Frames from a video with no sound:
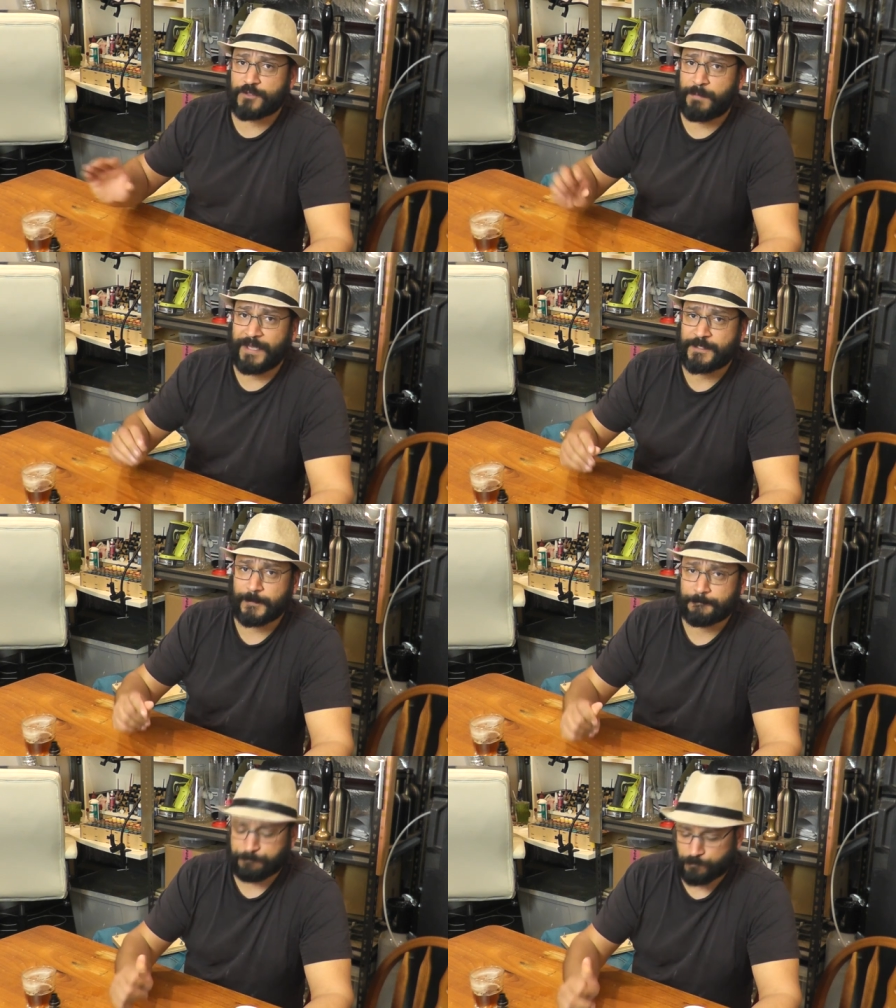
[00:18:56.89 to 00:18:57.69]

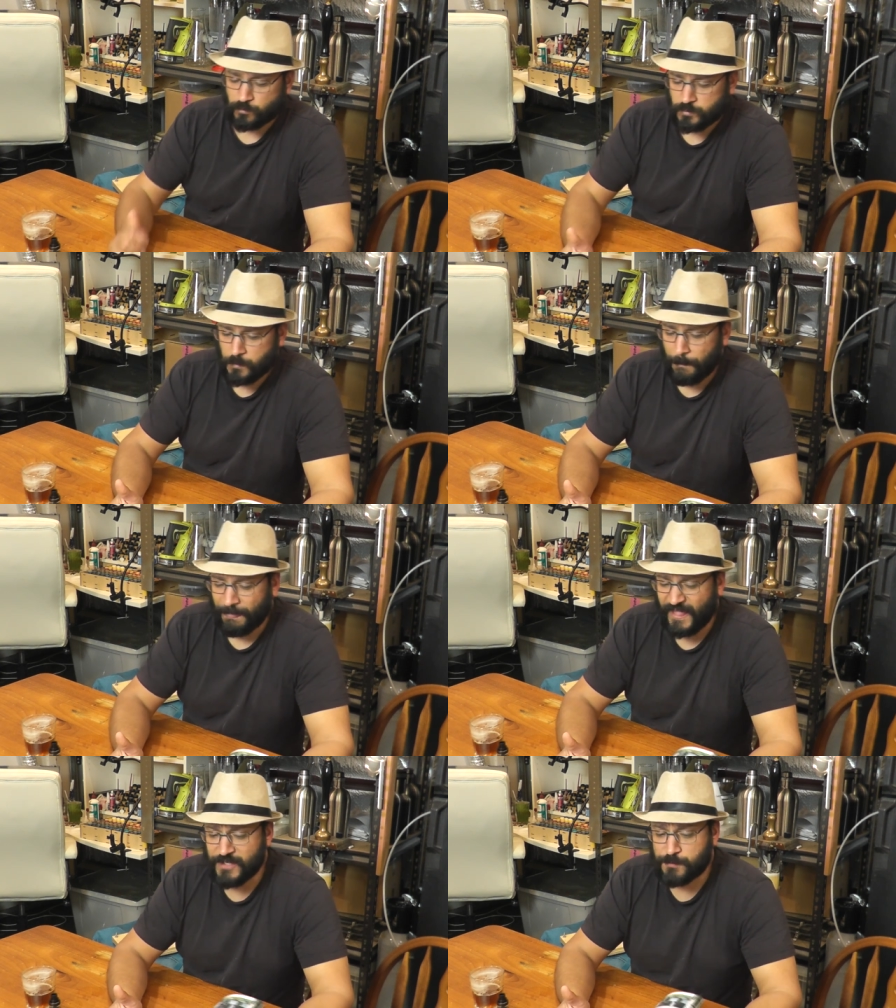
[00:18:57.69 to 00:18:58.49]
Spectre?
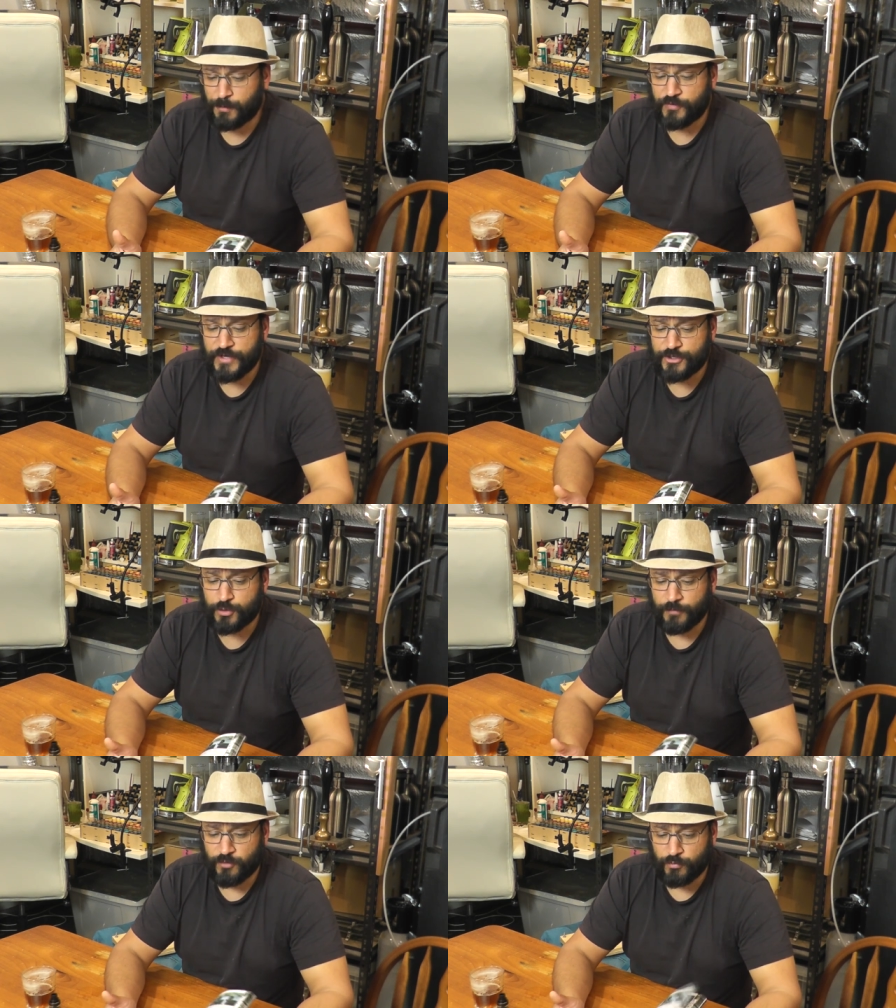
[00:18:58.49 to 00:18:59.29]
Let's put the
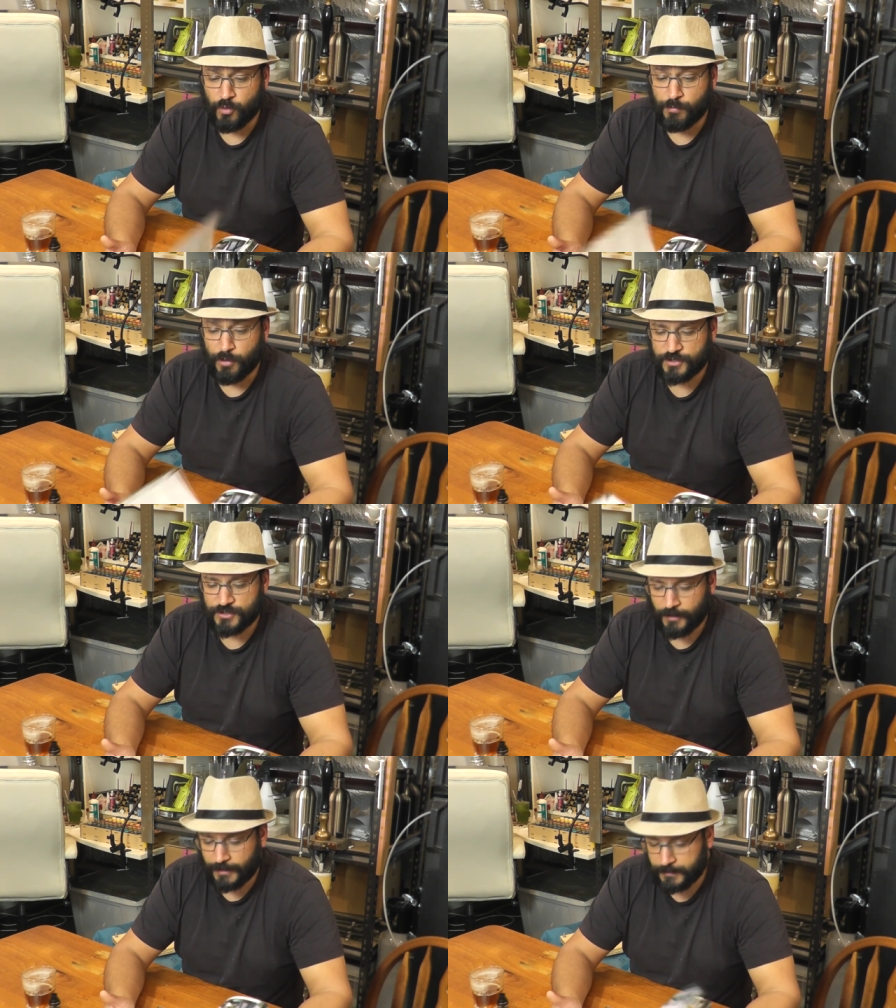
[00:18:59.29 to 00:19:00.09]
issue of the rulebook
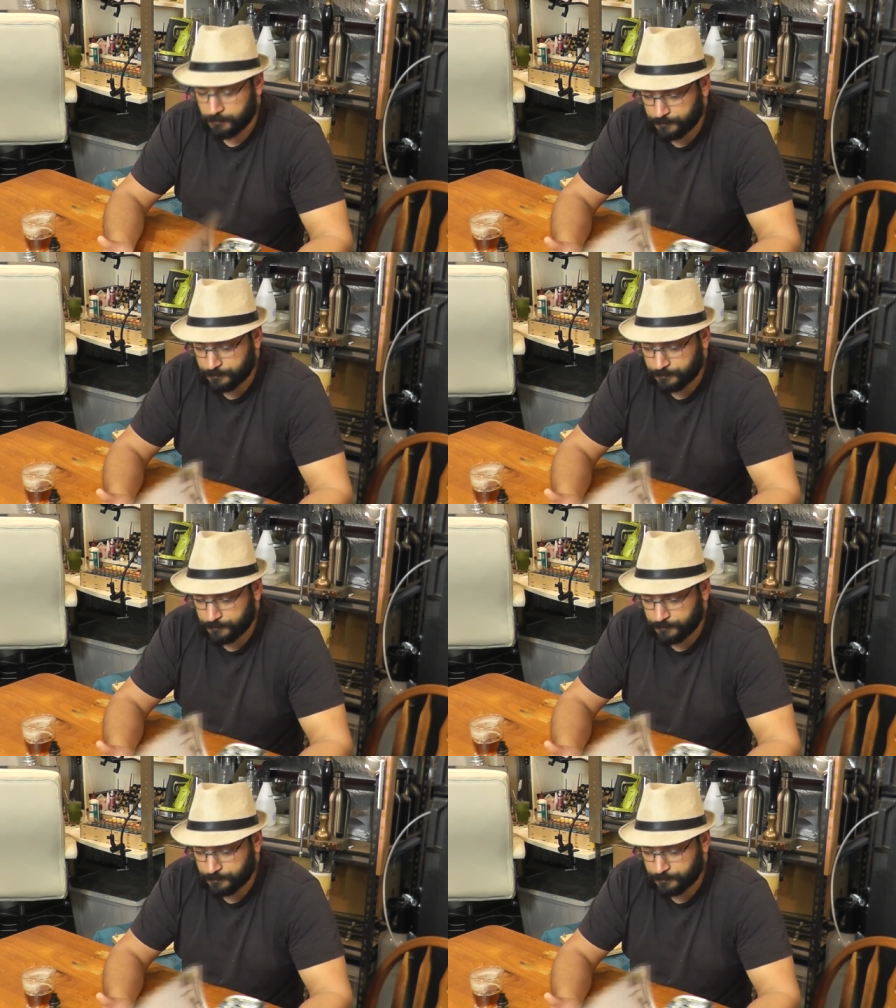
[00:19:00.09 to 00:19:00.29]
aside.